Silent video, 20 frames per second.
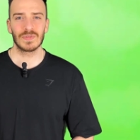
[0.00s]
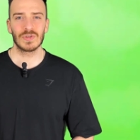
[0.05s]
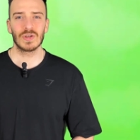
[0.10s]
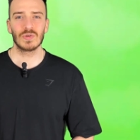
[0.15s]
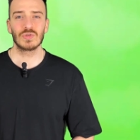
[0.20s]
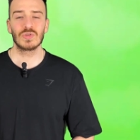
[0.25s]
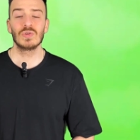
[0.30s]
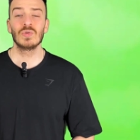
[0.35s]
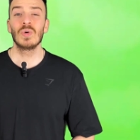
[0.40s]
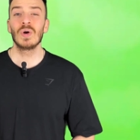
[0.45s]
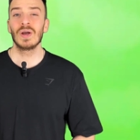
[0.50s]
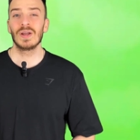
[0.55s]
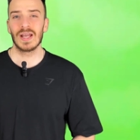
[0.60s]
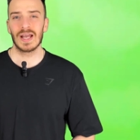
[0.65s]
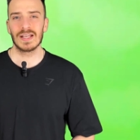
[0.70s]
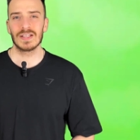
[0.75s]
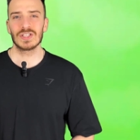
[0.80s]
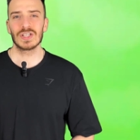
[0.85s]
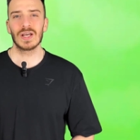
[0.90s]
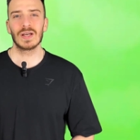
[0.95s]
No strong
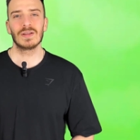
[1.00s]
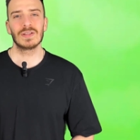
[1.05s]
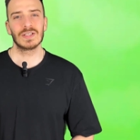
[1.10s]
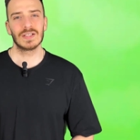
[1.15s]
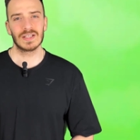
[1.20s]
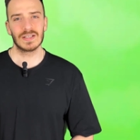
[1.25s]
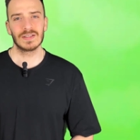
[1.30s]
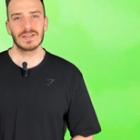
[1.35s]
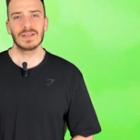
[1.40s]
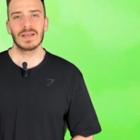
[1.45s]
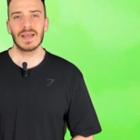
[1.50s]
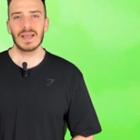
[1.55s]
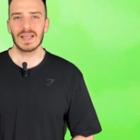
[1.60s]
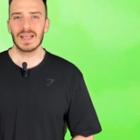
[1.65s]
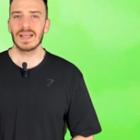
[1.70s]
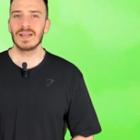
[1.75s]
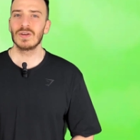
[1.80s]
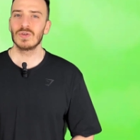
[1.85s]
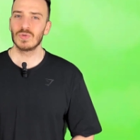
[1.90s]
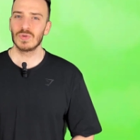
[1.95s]
antioxidants.
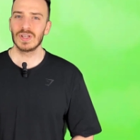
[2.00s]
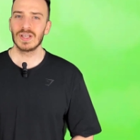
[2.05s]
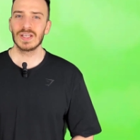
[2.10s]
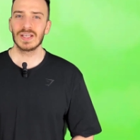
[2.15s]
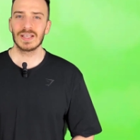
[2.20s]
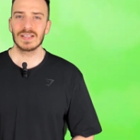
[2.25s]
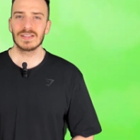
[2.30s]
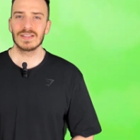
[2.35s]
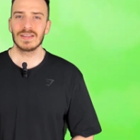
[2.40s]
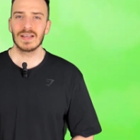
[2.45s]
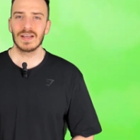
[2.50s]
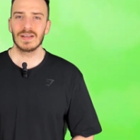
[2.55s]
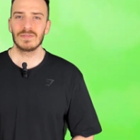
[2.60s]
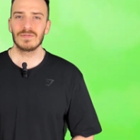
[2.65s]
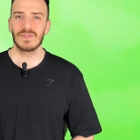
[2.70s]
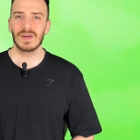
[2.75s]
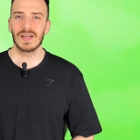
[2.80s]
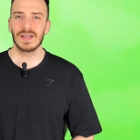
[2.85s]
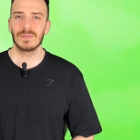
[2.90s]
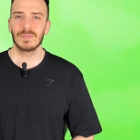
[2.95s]
Ingredients
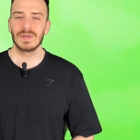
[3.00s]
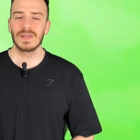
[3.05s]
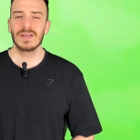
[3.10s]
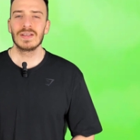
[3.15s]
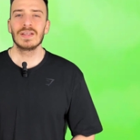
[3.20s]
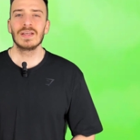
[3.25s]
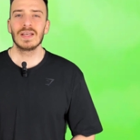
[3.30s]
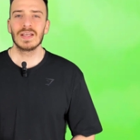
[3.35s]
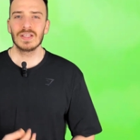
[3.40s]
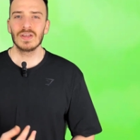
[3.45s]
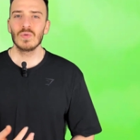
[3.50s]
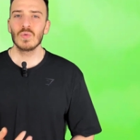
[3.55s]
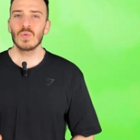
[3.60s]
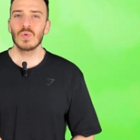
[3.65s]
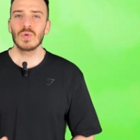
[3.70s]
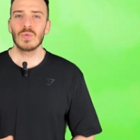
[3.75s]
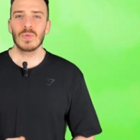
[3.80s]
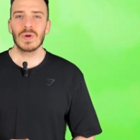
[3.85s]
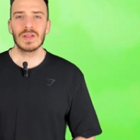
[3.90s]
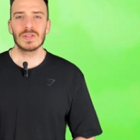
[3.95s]
like vitamin C
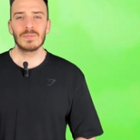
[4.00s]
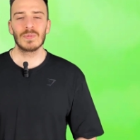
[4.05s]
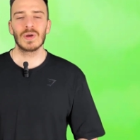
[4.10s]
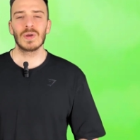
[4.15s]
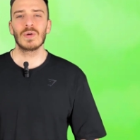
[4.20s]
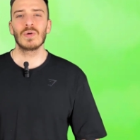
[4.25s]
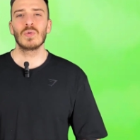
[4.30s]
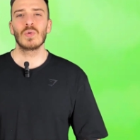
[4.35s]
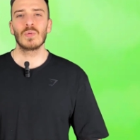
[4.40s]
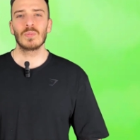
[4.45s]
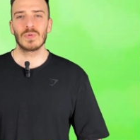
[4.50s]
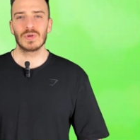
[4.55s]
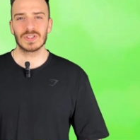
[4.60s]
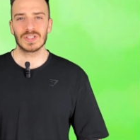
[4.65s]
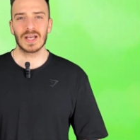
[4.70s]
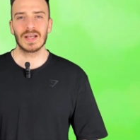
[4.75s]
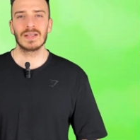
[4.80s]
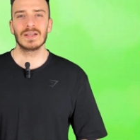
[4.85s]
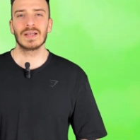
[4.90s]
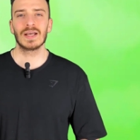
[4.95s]
or resveratrol
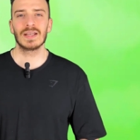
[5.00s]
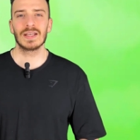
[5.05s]
protect